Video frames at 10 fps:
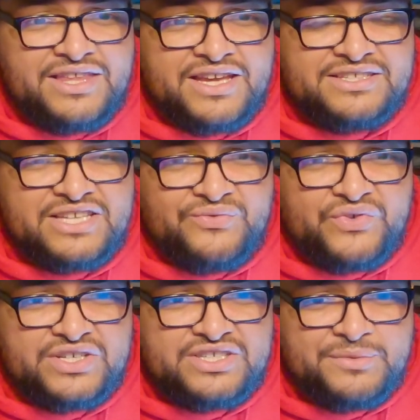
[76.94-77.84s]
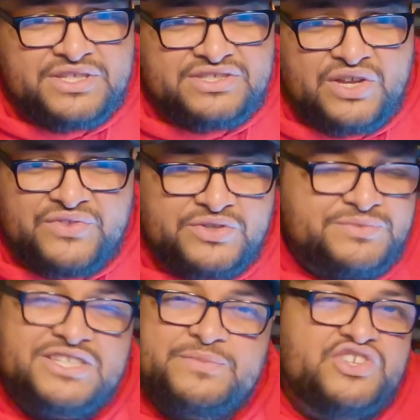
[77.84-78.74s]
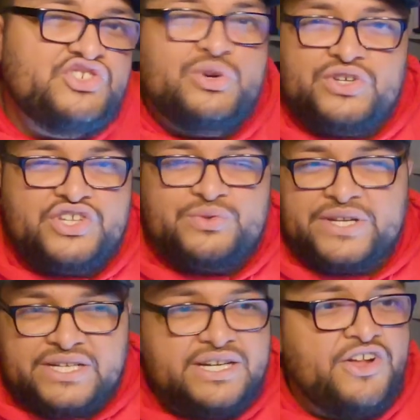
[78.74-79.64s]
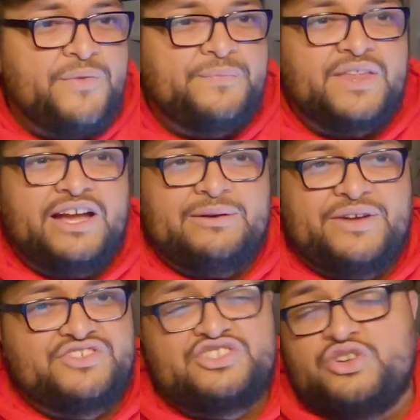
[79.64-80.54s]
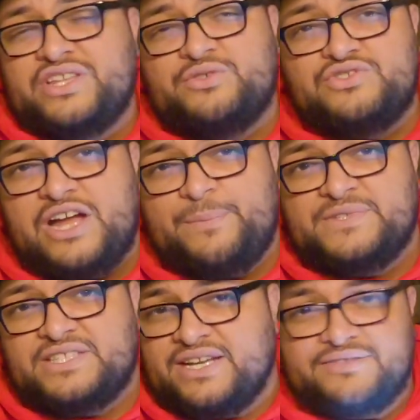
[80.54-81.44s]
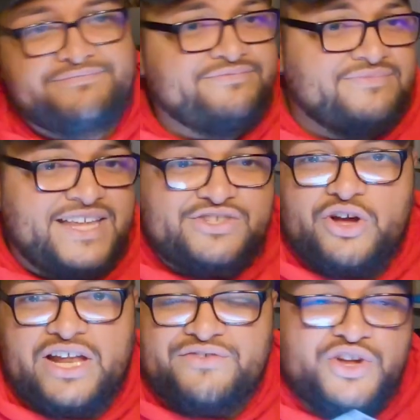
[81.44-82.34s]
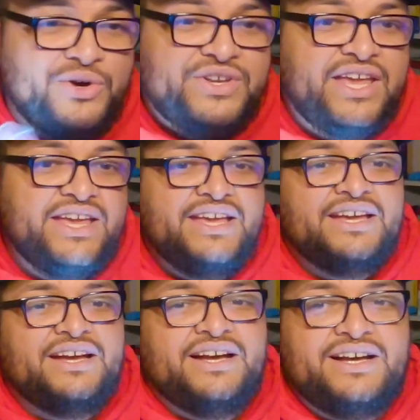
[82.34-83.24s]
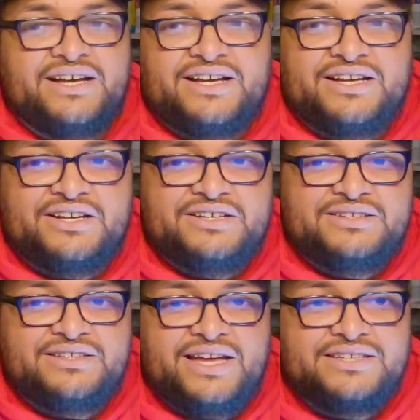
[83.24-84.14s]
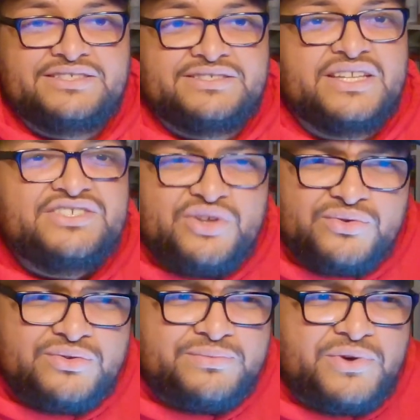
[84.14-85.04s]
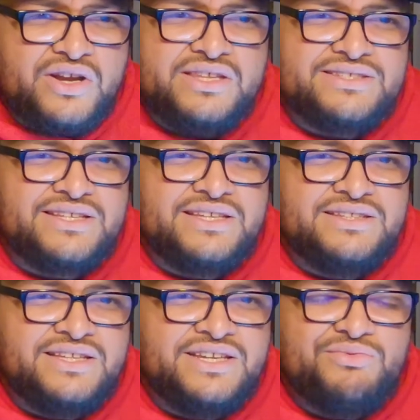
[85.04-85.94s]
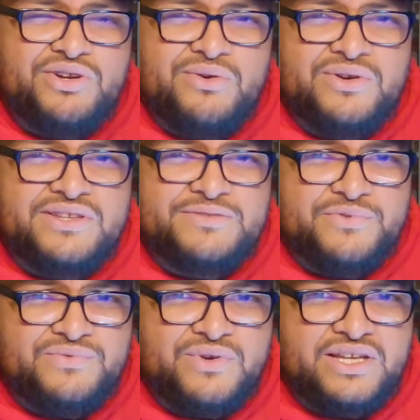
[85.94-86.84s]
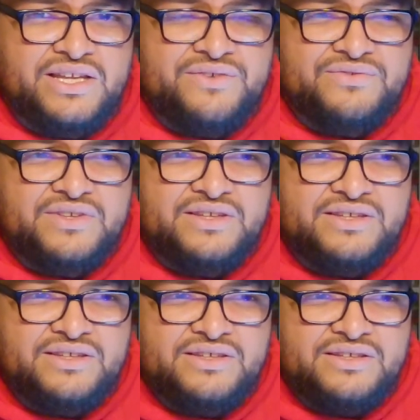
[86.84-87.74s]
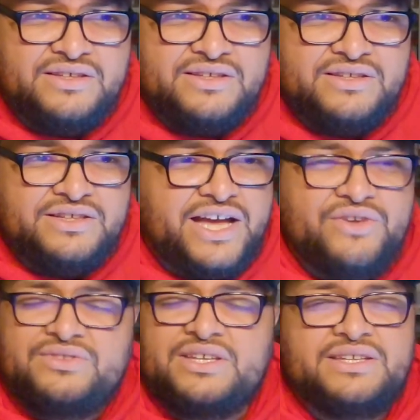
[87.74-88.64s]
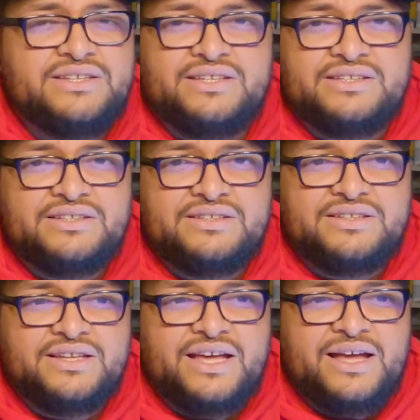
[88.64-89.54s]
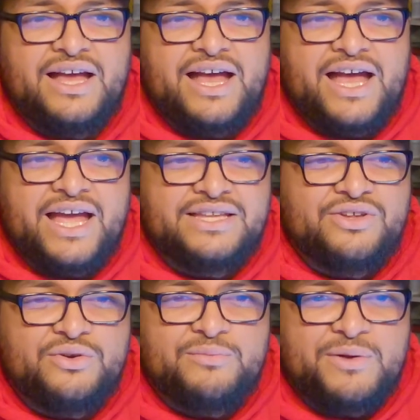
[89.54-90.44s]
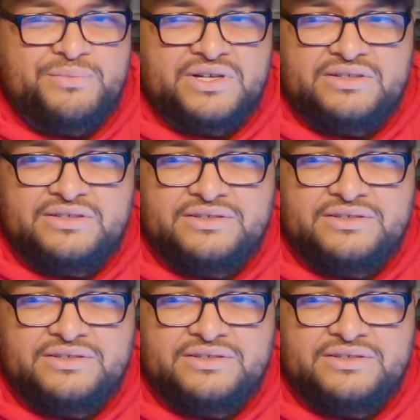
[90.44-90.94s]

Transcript: except for some of the stuff that was just being shown on Twitter. I've just known that it was dropping today. That's all I've known. Is Shownu part of this? Did he record this before he left? I don't think he did. I don't remember.